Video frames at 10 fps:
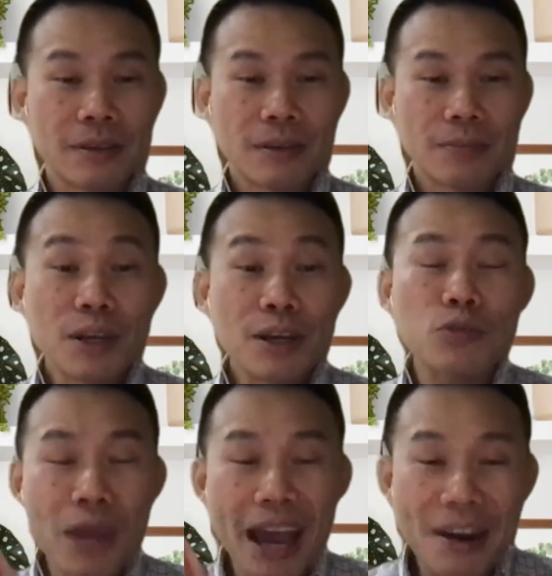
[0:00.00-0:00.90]
because
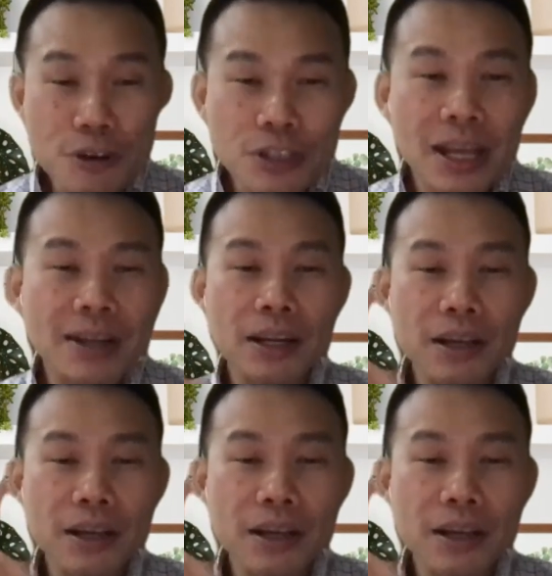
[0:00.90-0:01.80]
we understand that
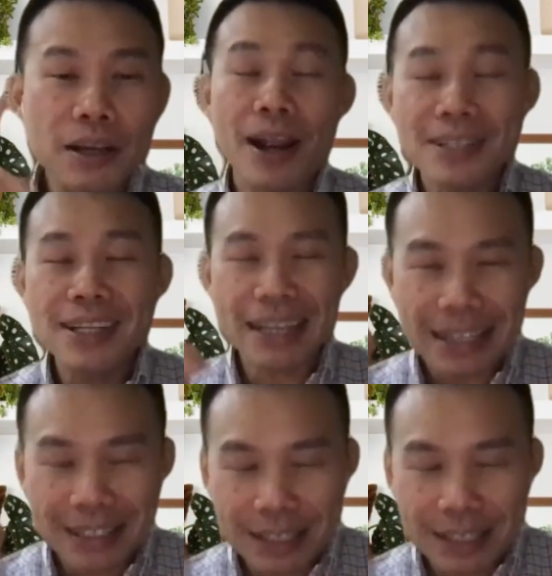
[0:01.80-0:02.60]
God's presence is